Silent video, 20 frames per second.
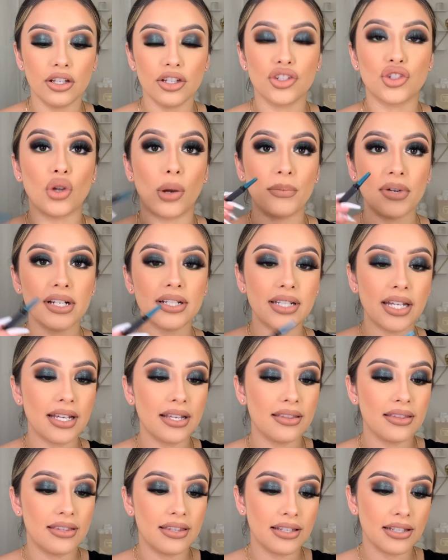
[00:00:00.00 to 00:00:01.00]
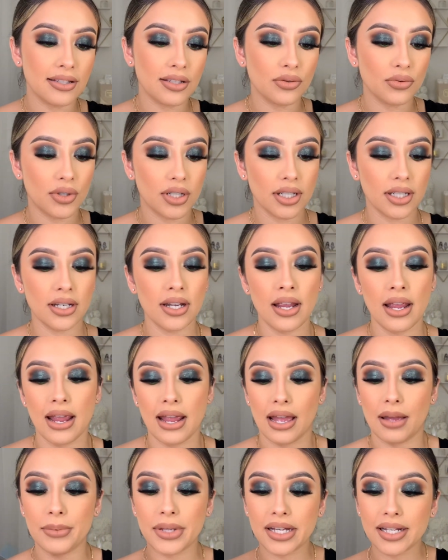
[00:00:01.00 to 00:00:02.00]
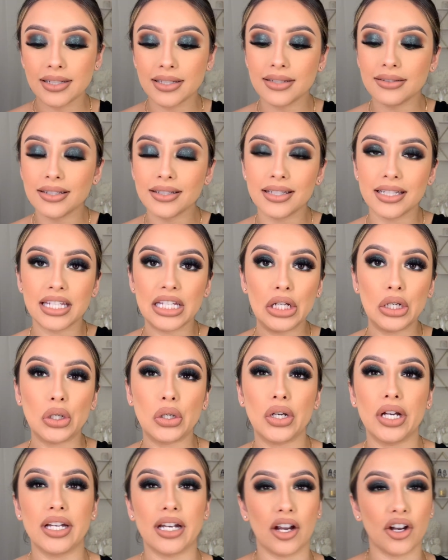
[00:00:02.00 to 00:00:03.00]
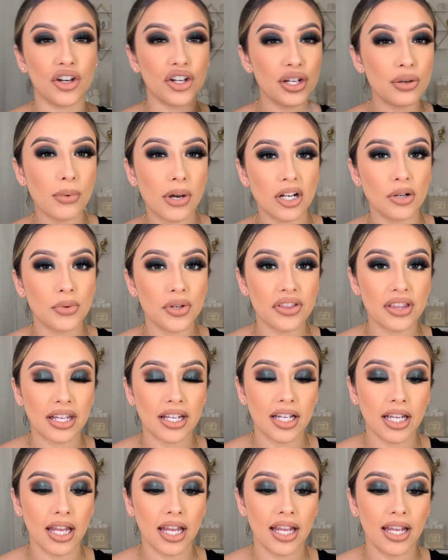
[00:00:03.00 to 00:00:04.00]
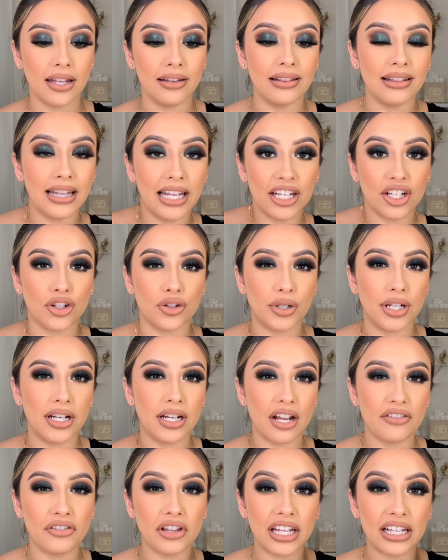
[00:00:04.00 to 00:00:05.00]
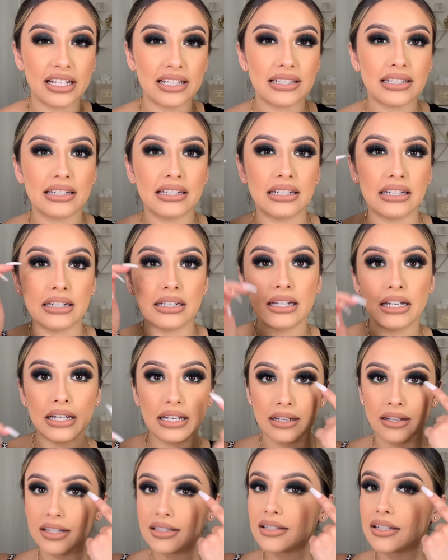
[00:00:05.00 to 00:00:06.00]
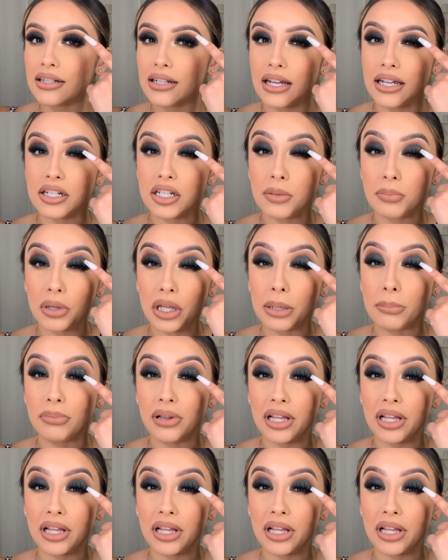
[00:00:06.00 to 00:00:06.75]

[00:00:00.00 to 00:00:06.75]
So I'm gonna take this one, and because it's a teal and I already went in with like a light green, I feel like it's gonna end up like